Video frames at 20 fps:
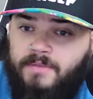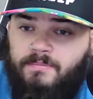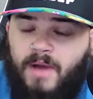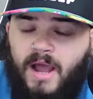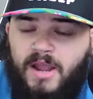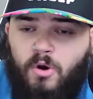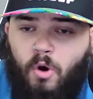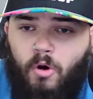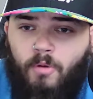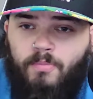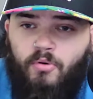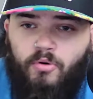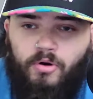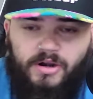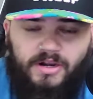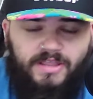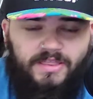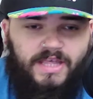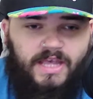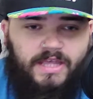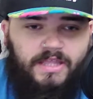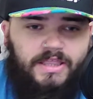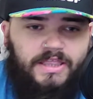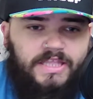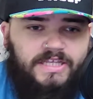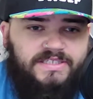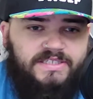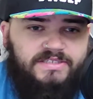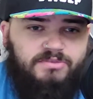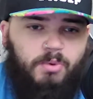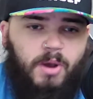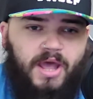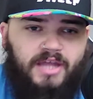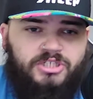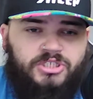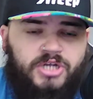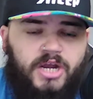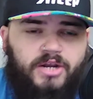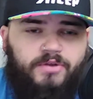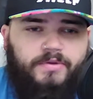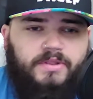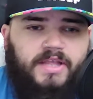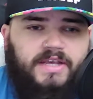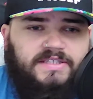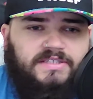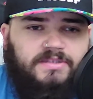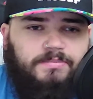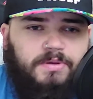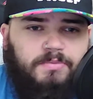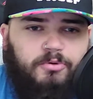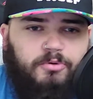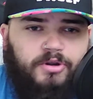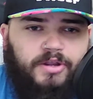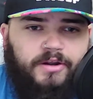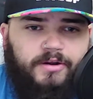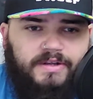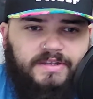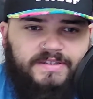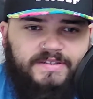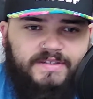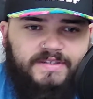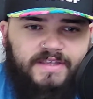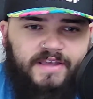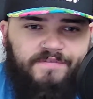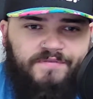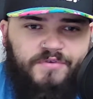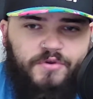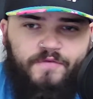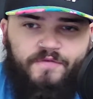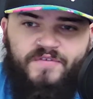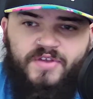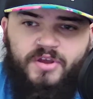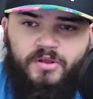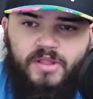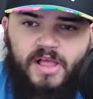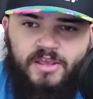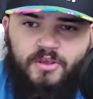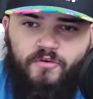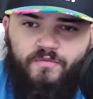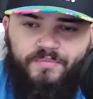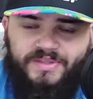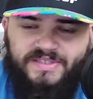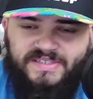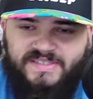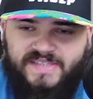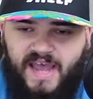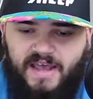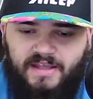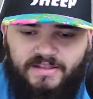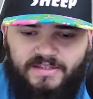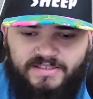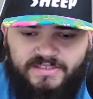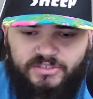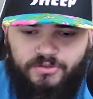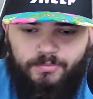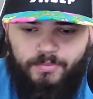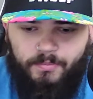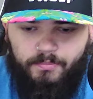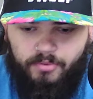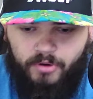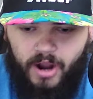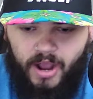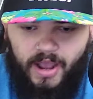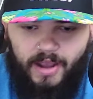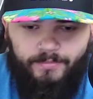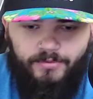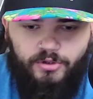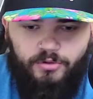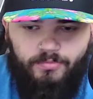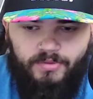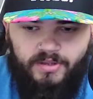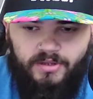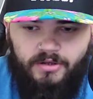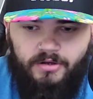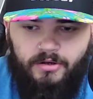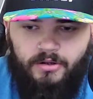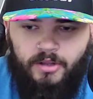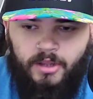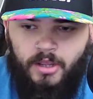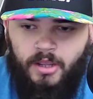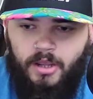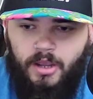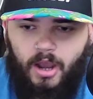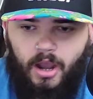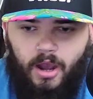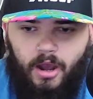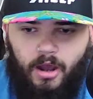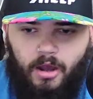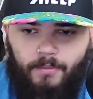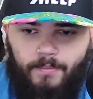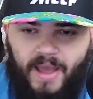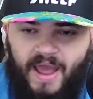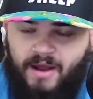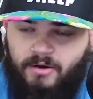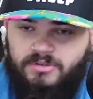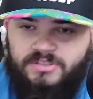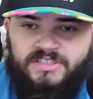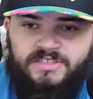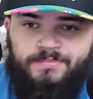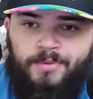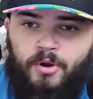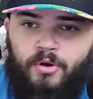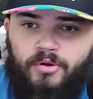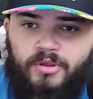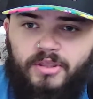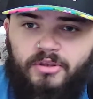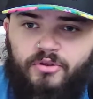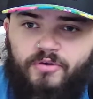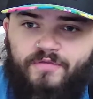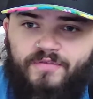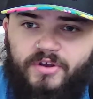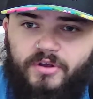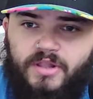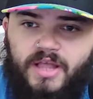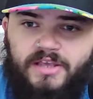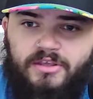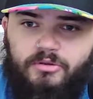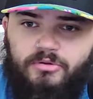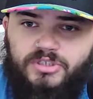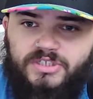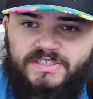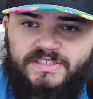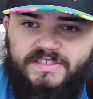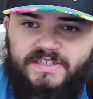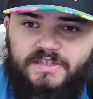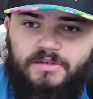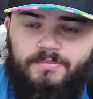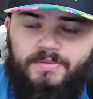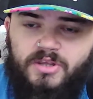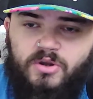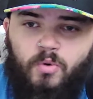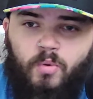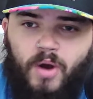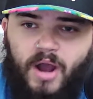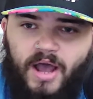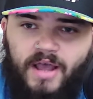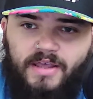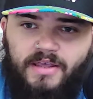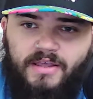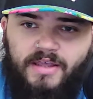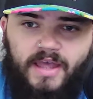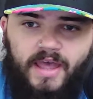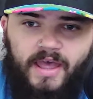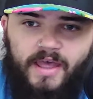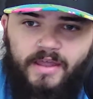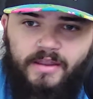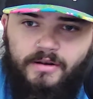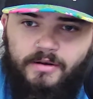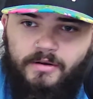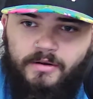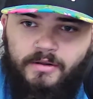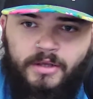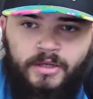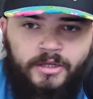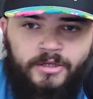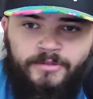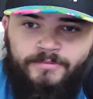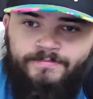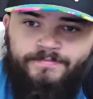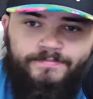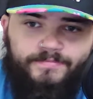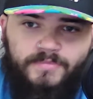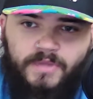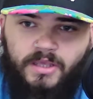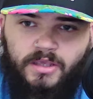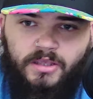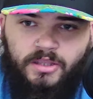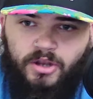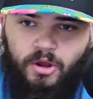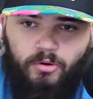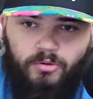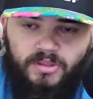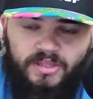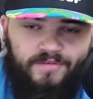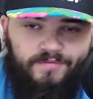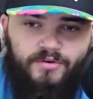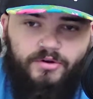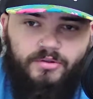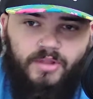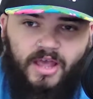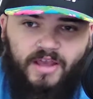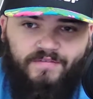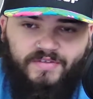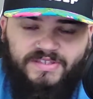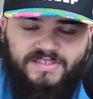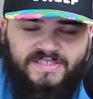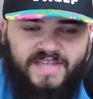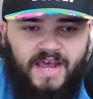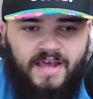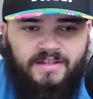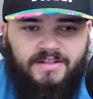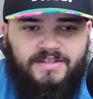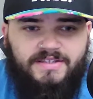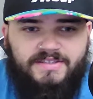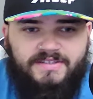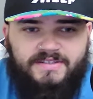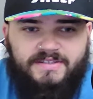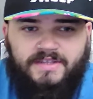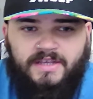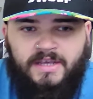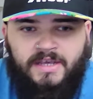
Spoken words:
my whole point, and this is why I try to relate to people here, is if you feel like you've been silenced, you've been bribed, you've been outspoken, you feel like you just need to be quiet and, live your life in silence,